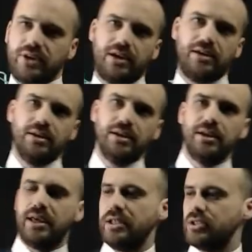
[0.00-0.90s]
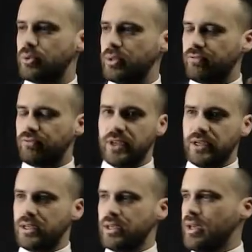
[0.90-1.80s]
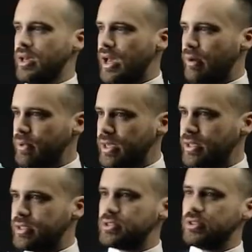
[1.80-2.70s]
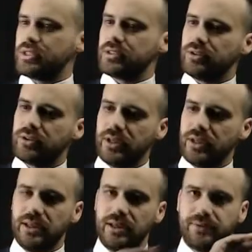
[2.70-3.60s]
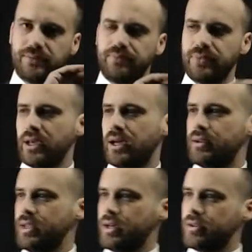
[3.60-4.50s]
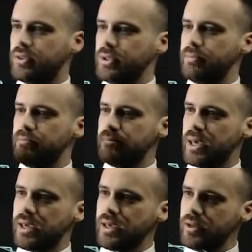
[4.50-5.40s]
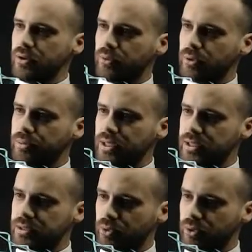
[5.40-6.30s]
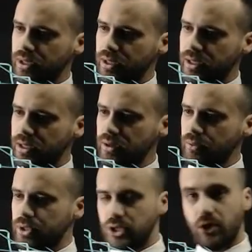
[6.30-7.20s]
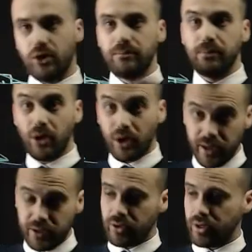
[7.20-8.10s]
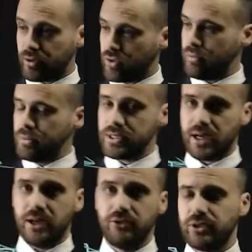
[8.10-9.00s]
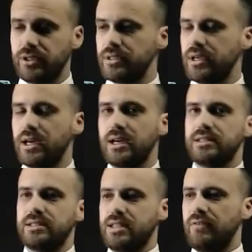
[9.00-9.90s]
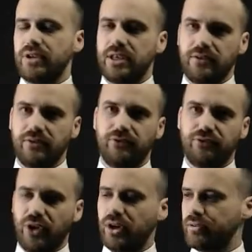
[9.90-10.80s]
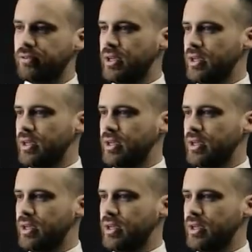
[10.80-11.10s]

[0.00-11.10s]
there into infinity, and we get this nice little thing here. Now, the mean will be this point here, which on my diagram is 175.